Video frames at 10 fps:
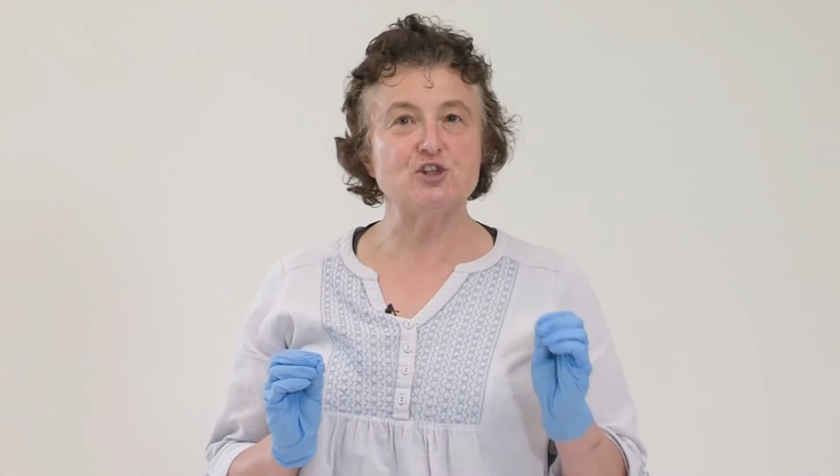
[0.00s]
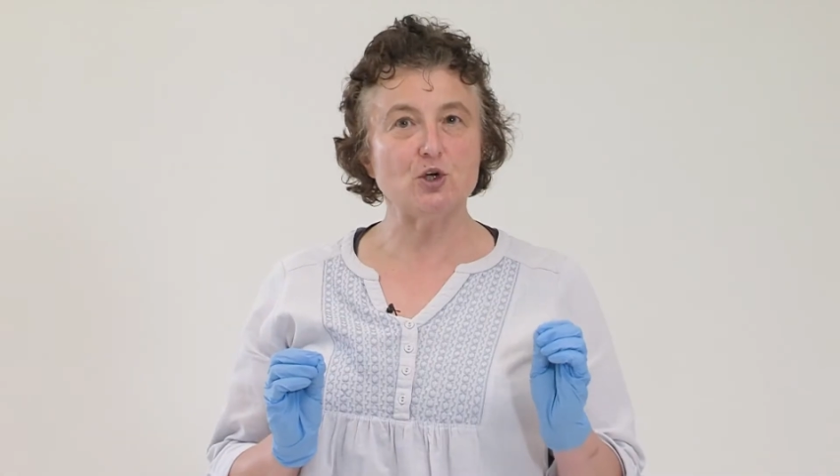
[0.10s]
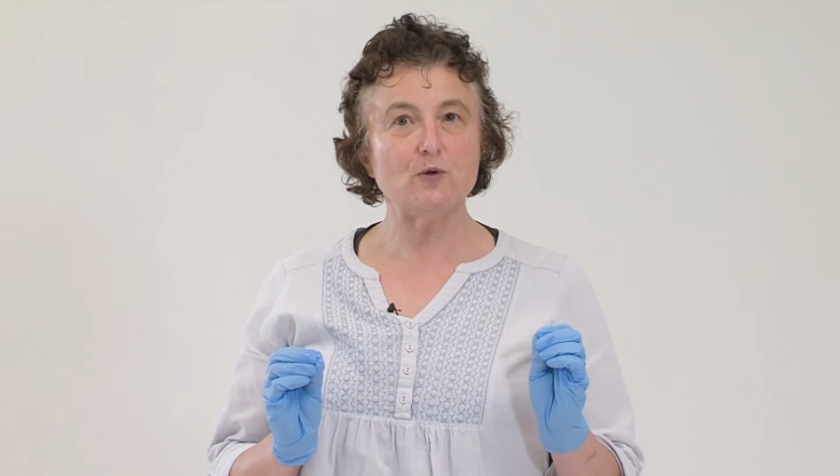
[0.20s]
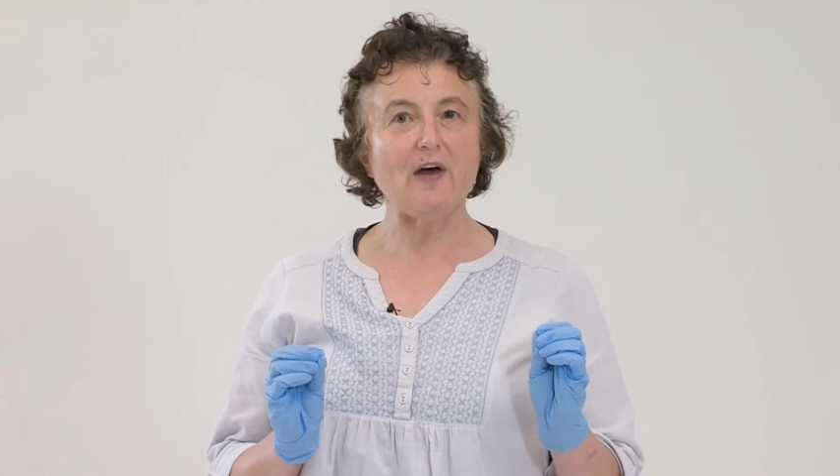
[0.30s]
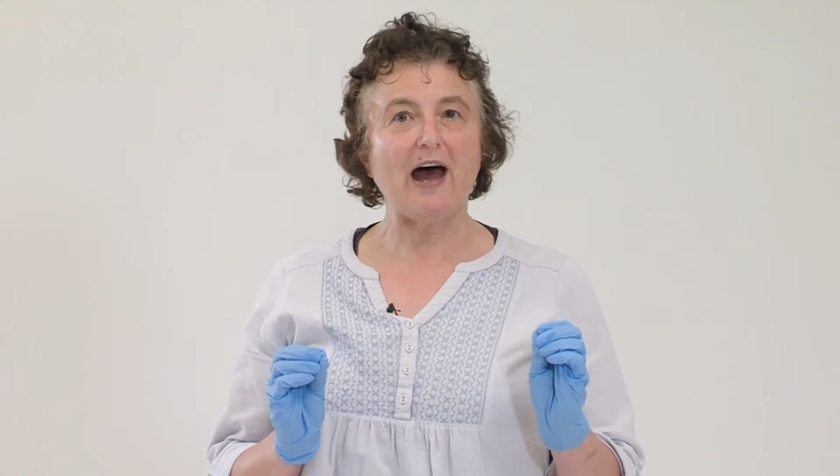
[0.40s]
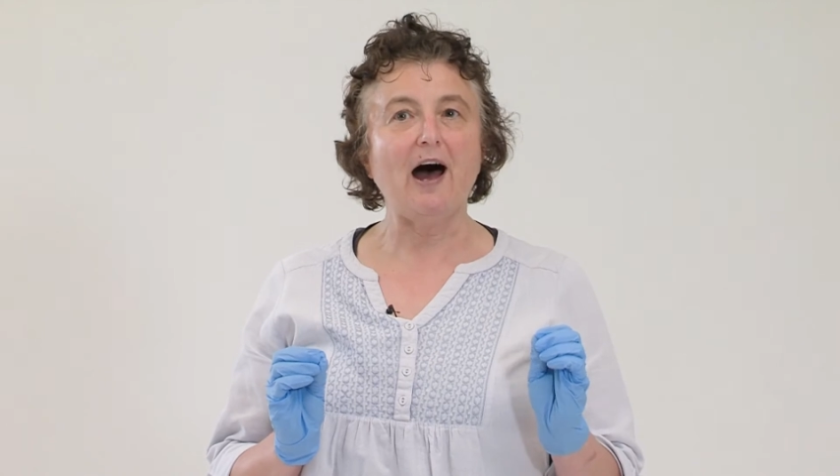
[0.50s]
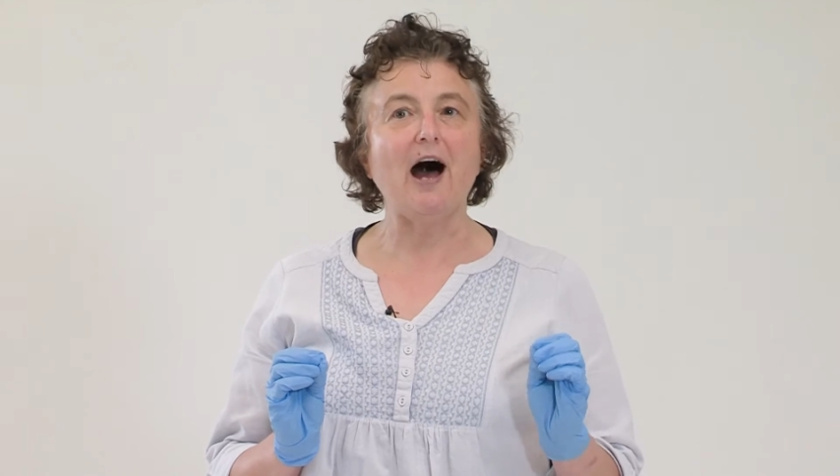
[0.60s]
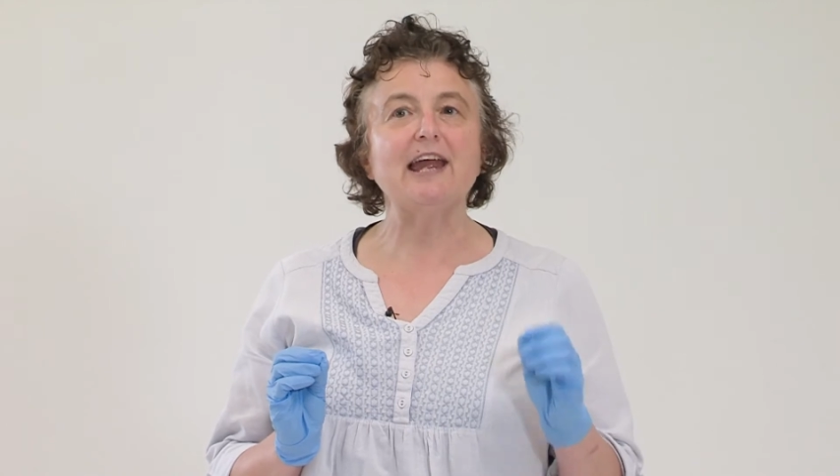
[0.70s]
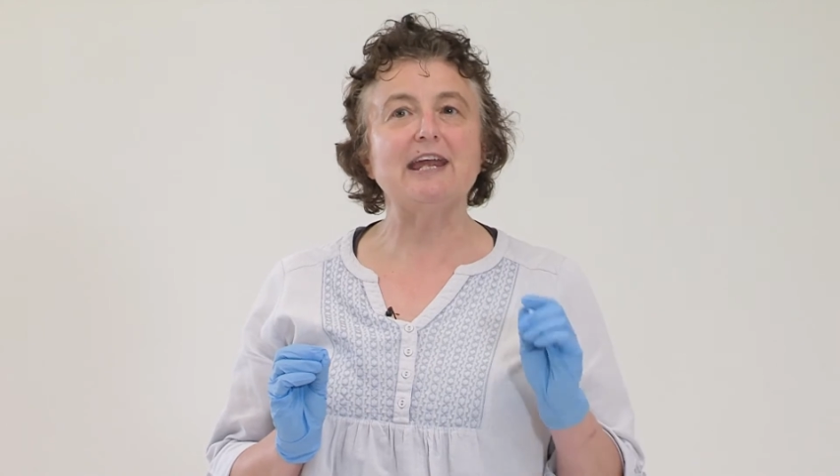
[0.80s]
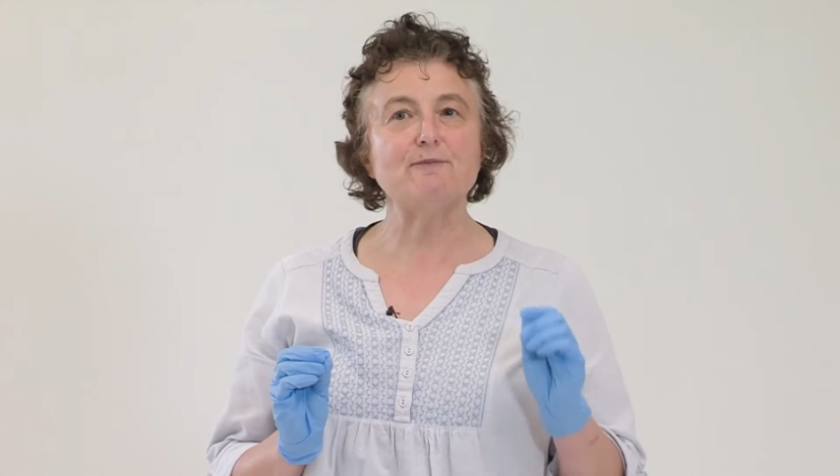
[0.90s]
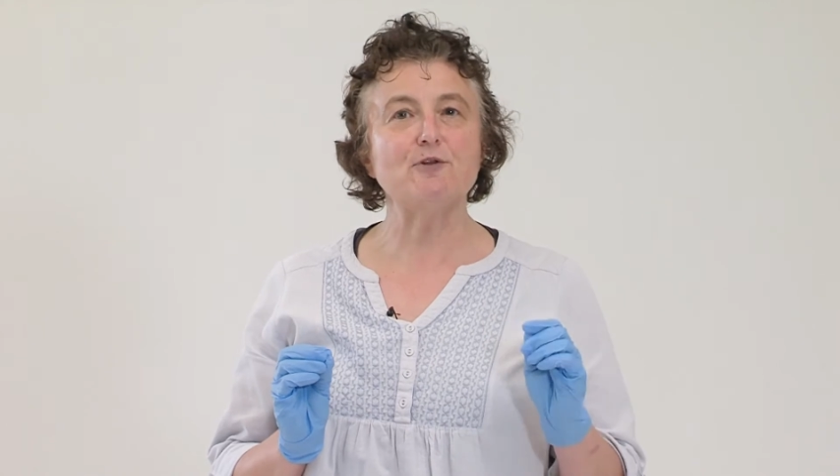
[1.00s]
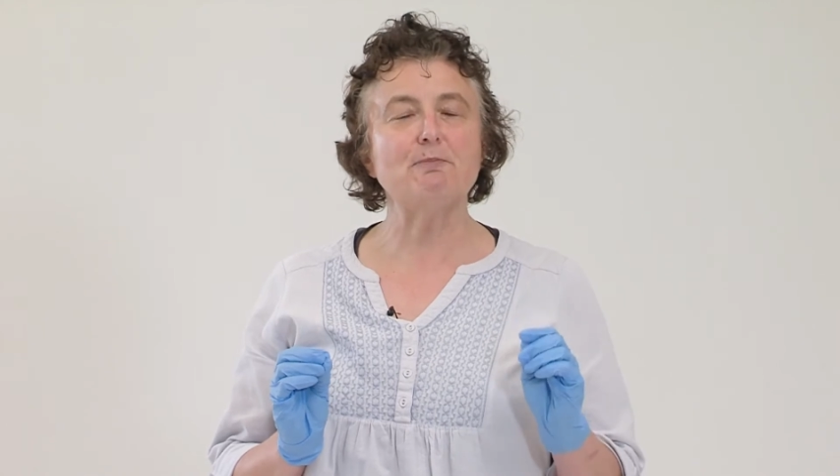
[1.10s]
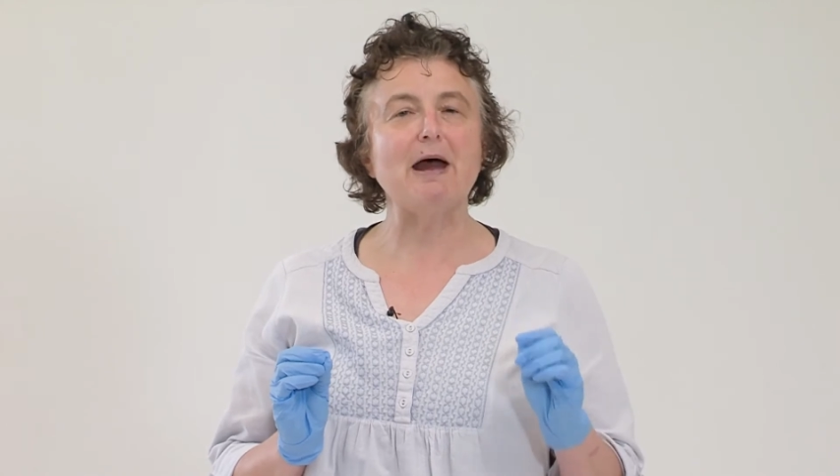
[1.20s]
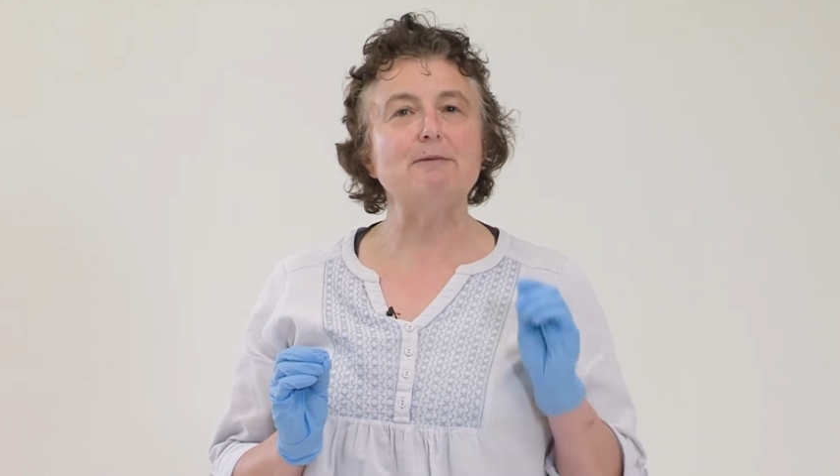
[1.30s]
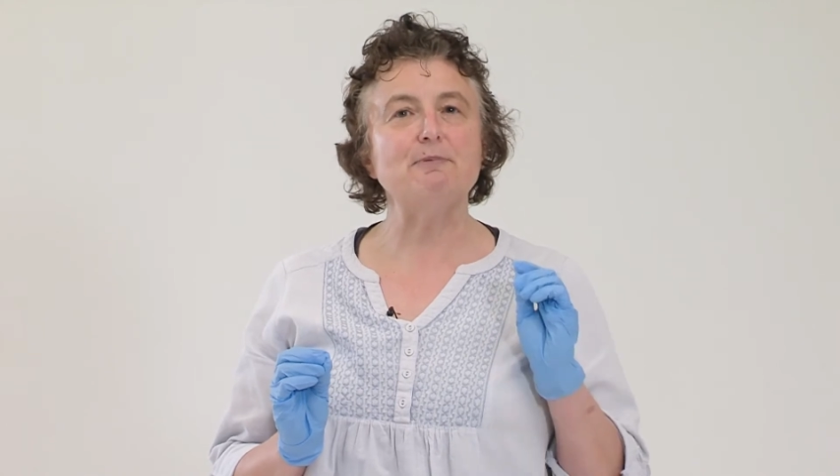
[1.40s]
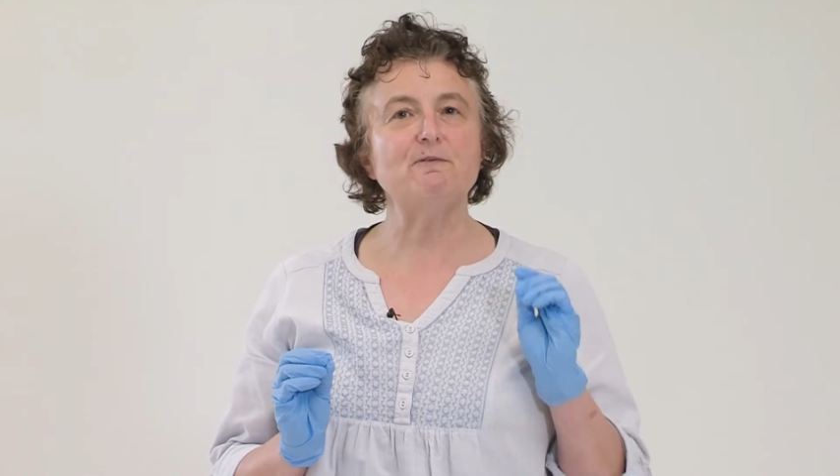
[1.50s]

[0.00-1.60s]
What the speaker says: do that, I give the baby